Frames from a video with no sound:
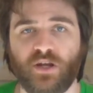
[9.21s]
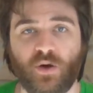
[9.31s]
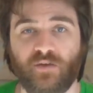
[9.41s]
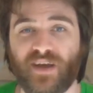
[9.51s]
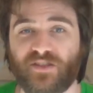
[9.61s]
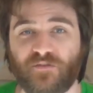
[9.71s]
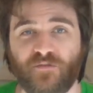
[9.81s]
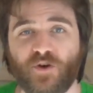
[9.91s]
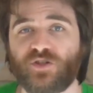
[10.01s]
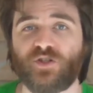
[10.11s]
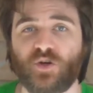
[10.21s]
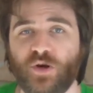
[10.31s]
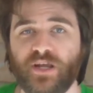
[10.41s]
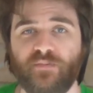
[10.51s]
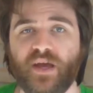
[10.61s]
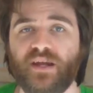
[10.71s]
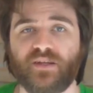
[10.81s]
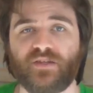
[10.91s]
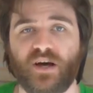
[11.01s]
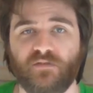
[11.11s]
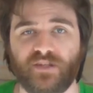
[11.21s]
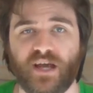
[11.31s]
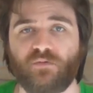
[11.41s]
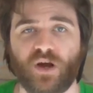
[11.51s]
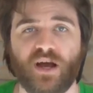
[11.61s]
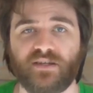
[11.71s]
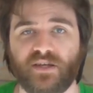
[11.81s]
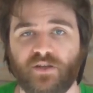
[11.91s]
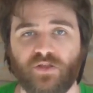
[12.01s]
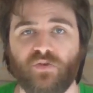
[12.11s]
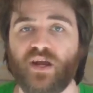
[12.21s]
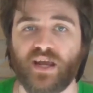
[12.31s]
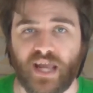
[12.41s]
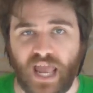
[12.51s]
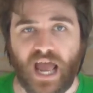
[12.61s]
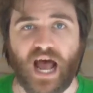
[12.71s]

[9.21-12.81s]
you know I've got the first 30 minutes of Dead Rising 3